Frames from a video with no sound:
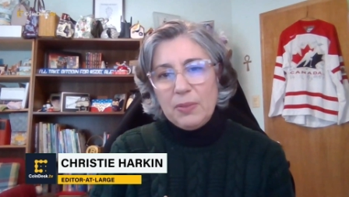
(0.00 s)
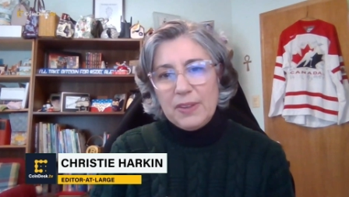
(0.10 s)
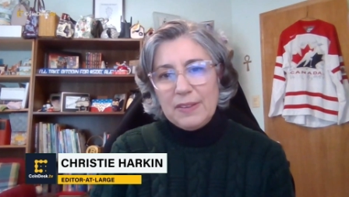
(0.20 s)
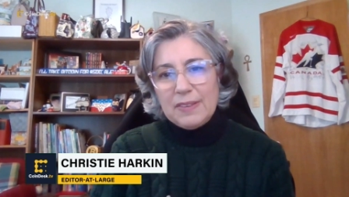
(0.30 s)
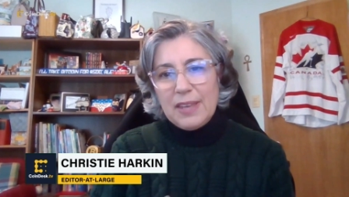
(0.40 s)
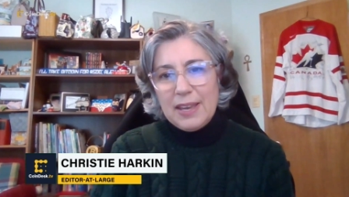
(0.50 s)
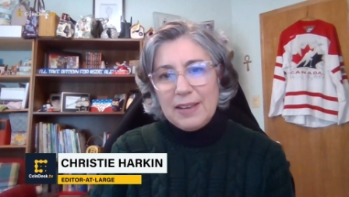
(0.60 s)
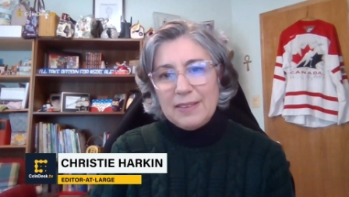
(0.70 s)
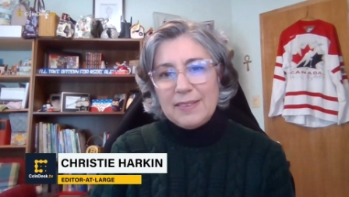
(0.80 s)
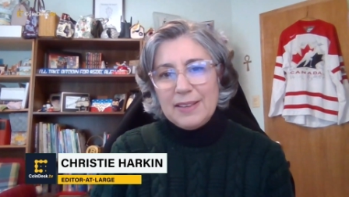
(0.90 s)
this
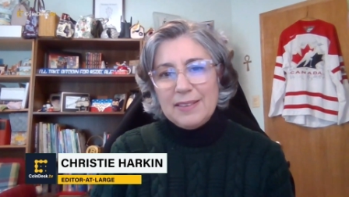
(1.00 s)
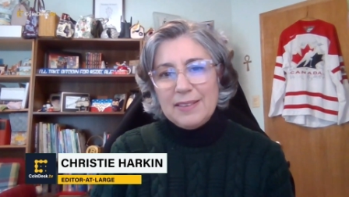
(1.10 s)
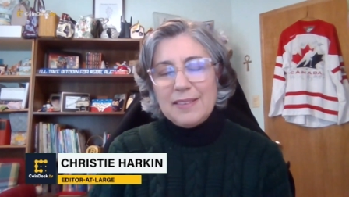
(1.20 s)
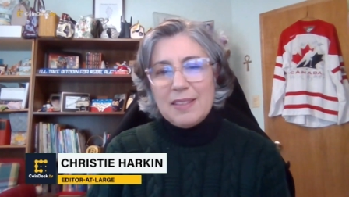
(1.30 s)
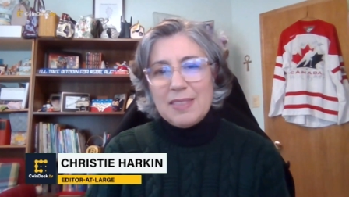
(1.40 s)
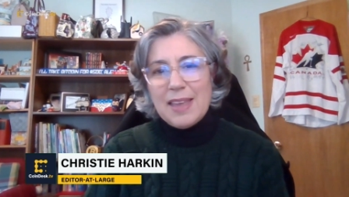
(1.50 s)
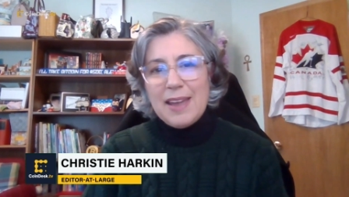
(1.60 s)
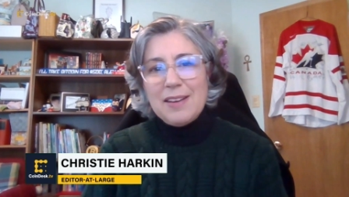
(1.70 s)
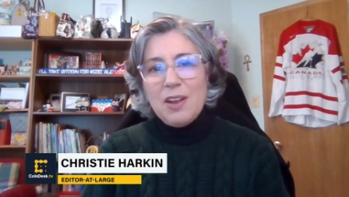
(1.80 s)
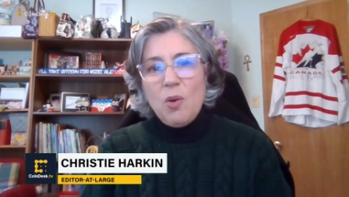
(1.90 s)
case is
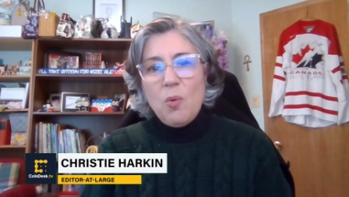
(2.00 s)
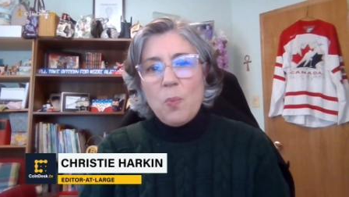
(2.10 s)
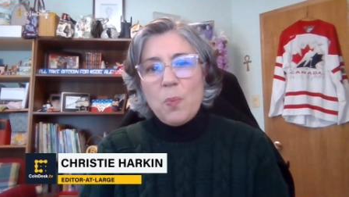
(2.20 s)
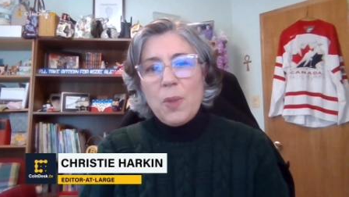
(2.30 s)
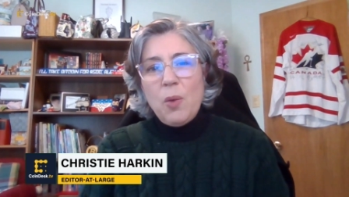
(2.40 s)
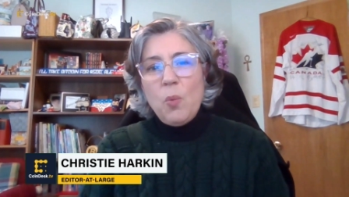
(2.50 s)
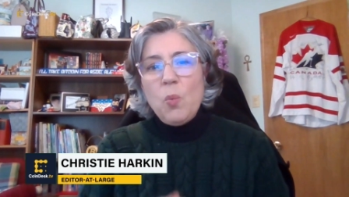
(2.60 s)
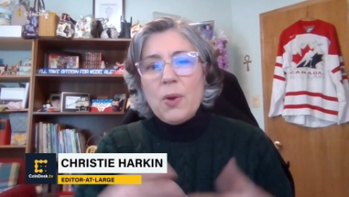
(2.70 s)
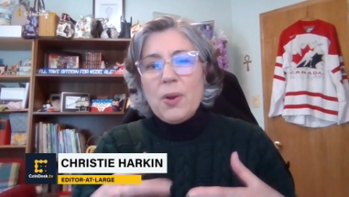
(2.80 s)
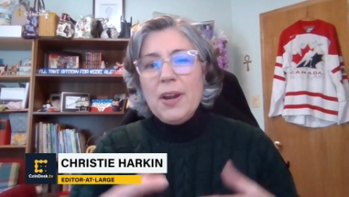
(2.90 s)
that
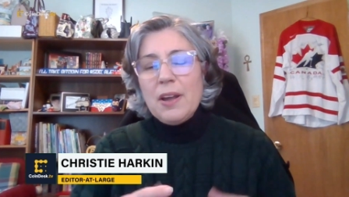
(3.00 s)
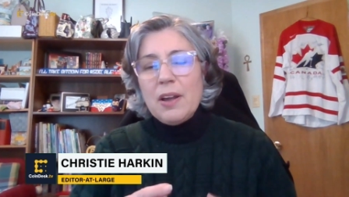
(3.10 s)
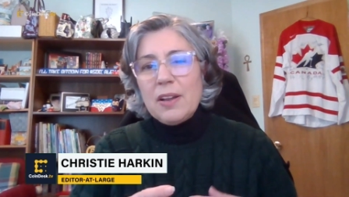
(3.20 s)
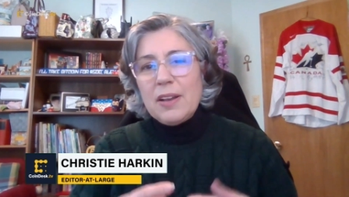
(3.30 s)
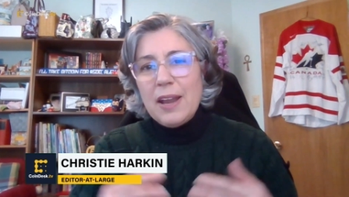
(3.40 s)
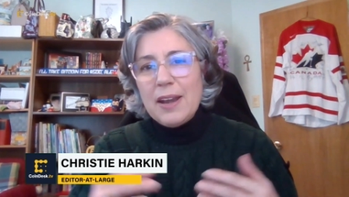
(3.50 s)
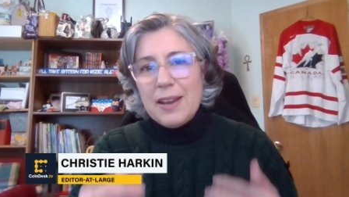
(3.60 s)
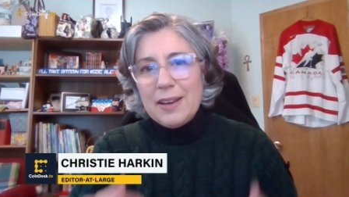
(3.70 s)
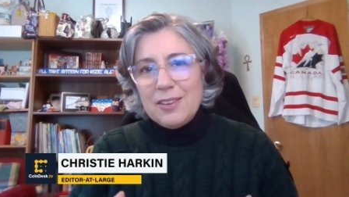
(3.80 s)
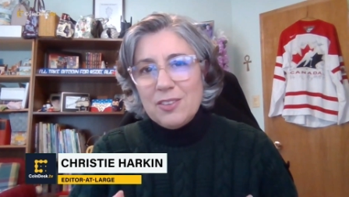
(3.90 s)
we're in an
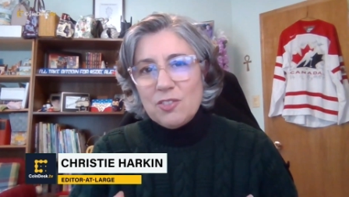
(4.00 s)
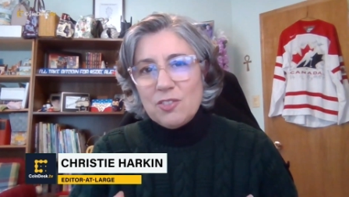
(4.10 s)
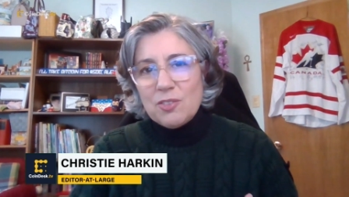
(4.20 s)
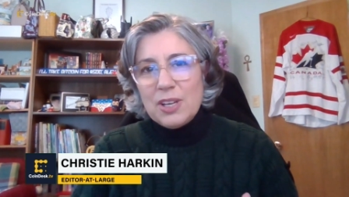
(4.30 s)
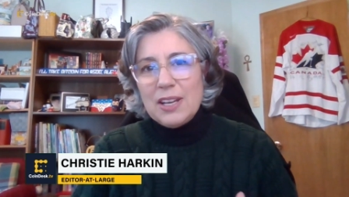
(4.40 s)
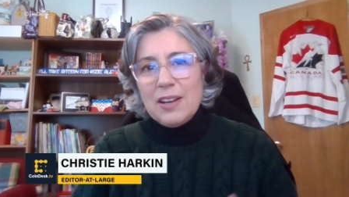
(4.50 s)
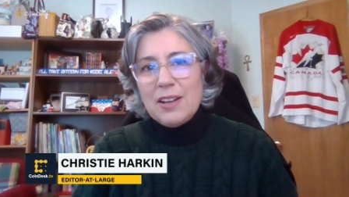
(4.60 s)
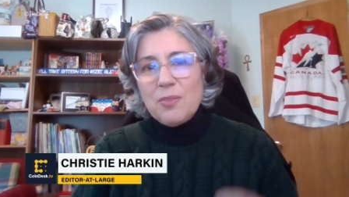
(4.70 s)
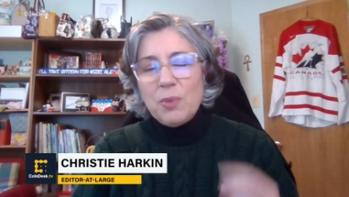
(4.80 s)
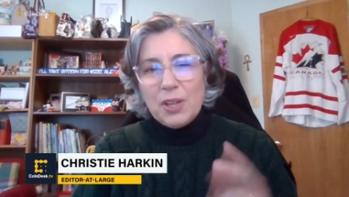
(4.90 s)
industry,
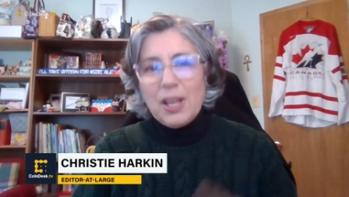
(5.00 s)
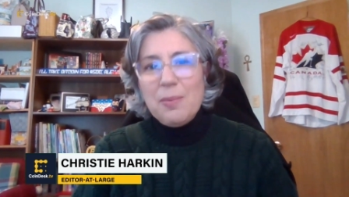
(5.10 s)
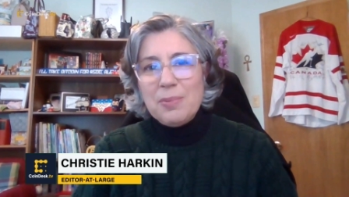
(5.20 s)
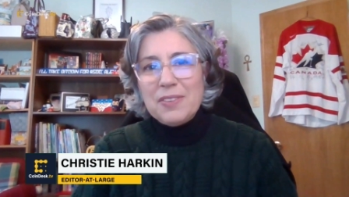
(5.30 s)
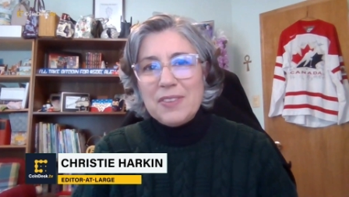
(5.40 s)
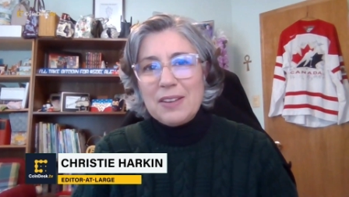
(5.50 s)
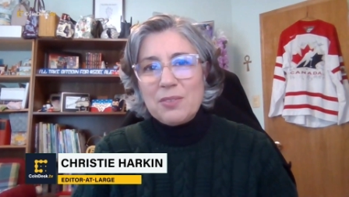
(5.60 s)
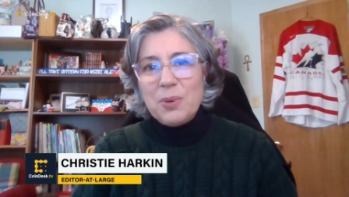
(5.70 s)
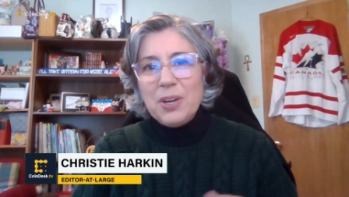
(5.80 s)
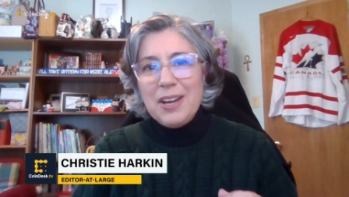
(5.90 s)
well, a couple of
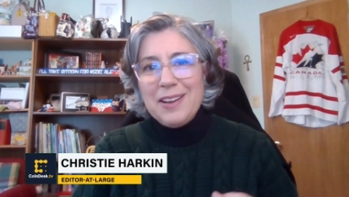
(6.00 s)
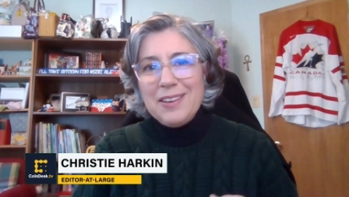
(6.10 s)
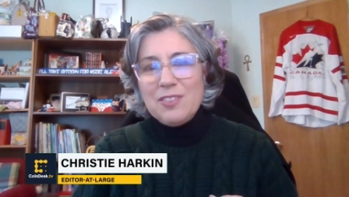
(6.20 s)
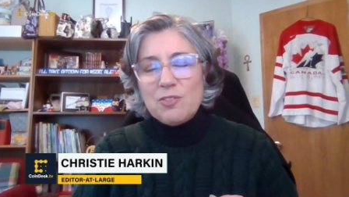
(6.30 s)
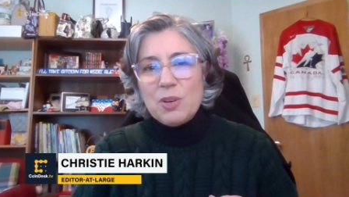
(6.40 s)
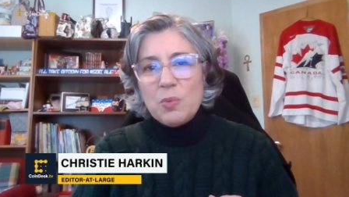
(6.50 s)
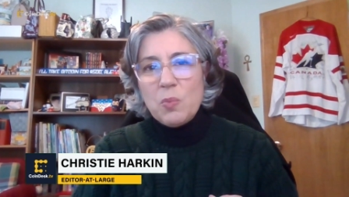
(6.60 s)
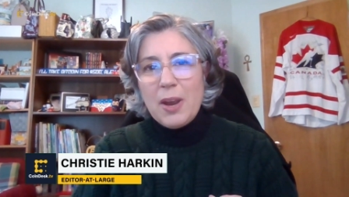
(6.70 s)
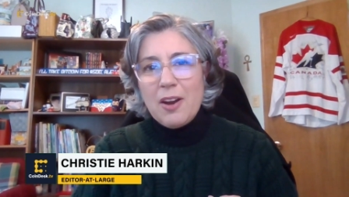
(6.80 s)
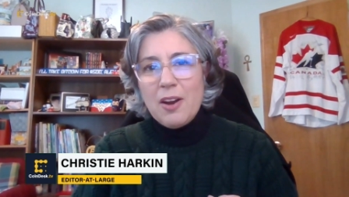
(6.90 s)
things. We're in an industry
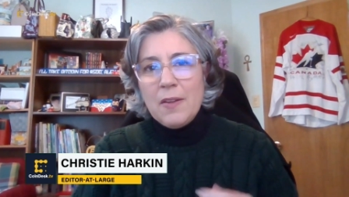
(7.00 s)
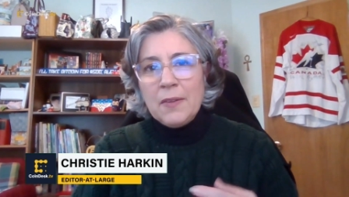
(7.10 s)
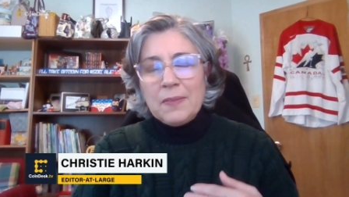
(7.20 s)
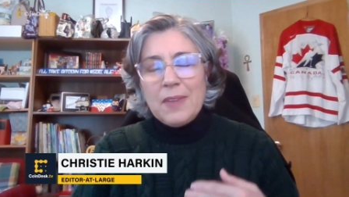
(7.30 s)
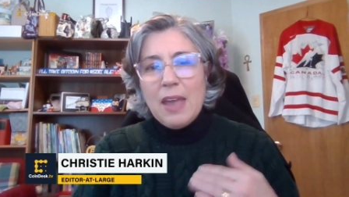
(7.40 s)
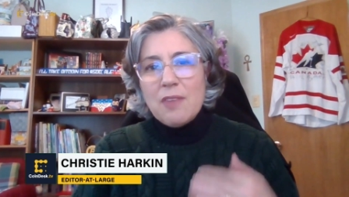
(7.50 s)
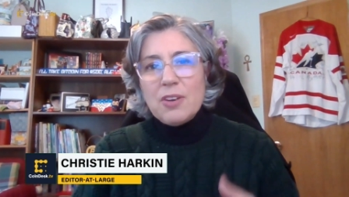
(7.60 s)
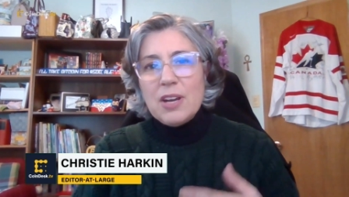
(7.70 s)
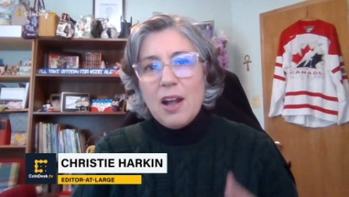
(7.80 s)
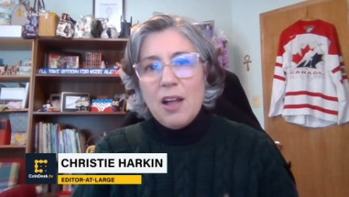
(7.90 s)
where
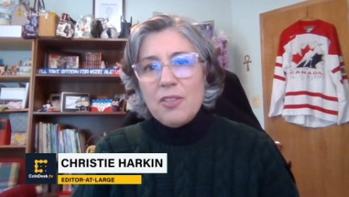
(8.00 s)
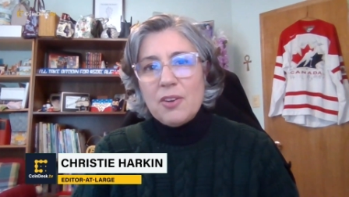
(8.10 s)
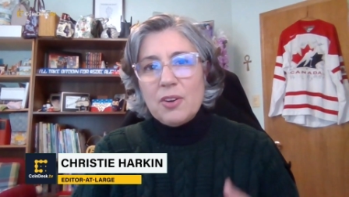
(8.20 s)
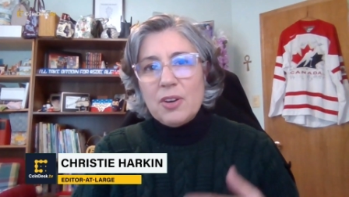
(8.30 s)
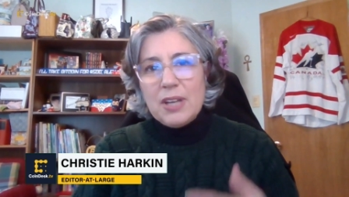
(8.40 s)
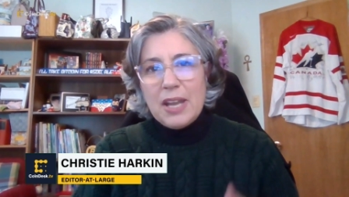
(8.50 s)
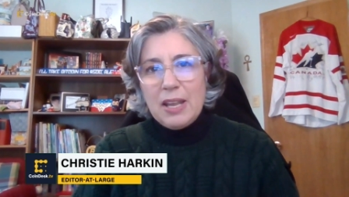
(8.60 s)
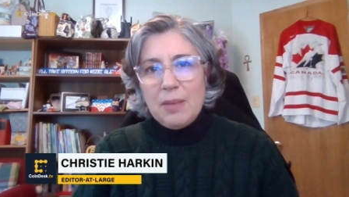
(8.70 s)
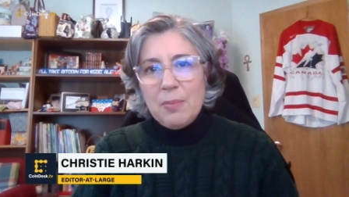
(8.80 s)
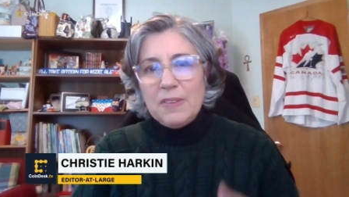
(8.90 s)
every other
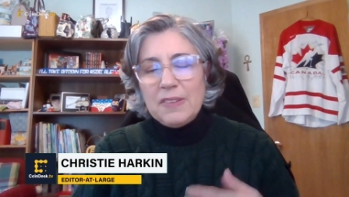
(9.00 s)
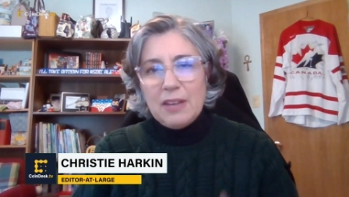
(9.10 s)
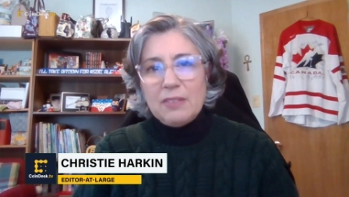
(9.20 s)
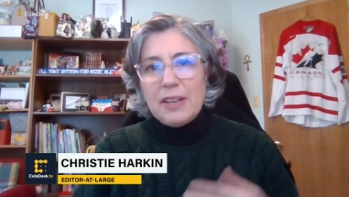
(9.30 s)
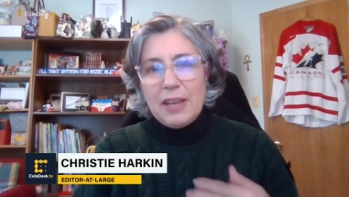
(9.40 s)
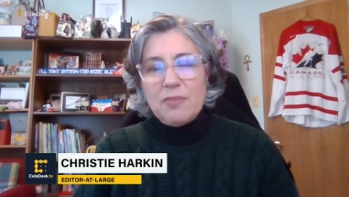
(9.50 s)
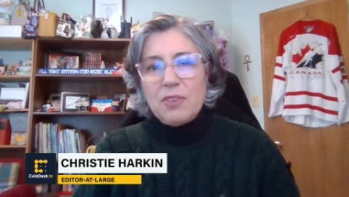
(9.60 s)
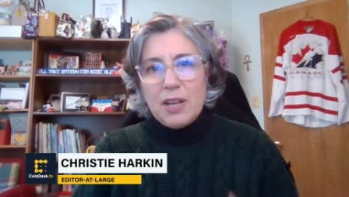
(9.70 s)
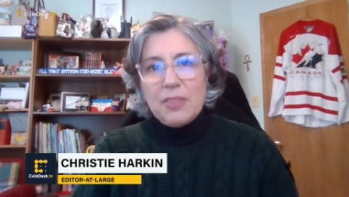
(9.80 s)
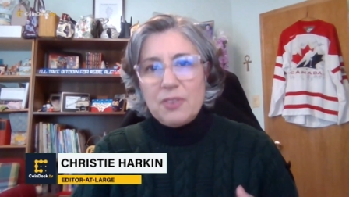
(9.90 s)
name sounds like
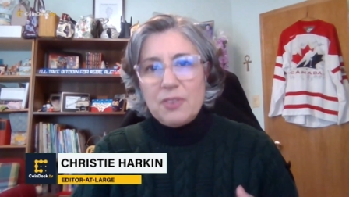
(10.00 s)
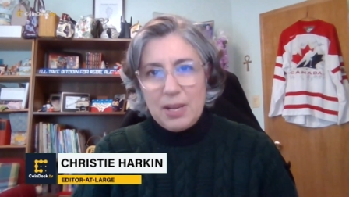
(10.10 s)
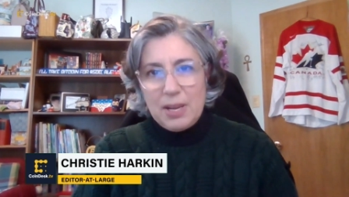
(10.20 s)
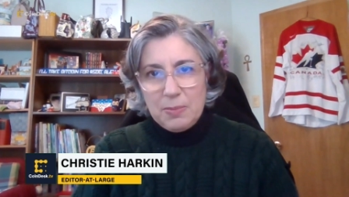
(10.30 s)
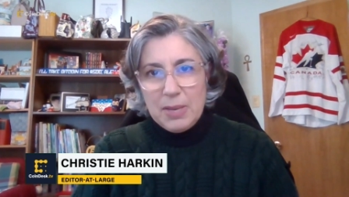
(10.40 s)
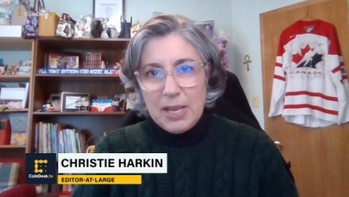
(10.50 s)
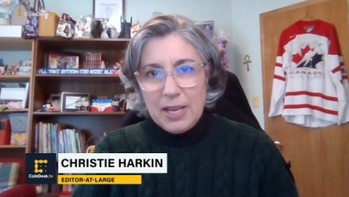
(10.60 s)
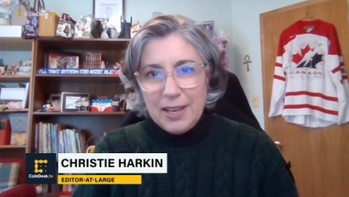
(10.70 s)
every other name to me.